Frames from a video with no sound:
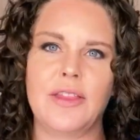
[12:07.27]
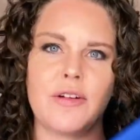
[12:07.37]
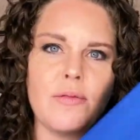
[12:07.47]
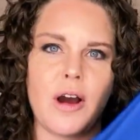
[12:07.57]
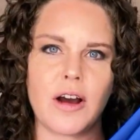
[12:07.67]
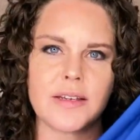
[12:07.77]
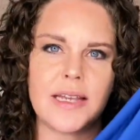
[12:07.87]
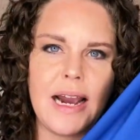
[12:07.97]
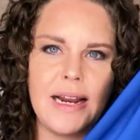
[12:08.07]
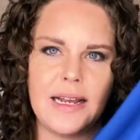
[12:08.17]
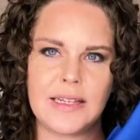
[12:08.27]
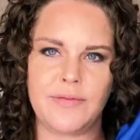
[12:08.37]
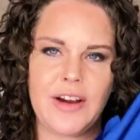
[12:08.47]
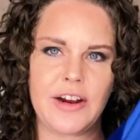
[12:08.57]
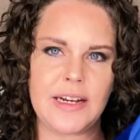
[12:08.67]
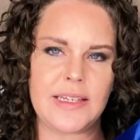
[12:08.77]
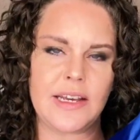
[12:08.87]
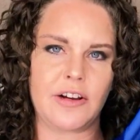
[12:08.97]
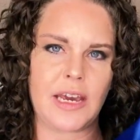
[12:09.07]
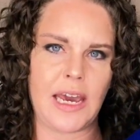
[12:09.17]
the wrong side is very
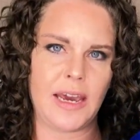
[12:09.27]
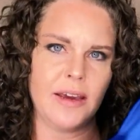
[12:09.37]
silky.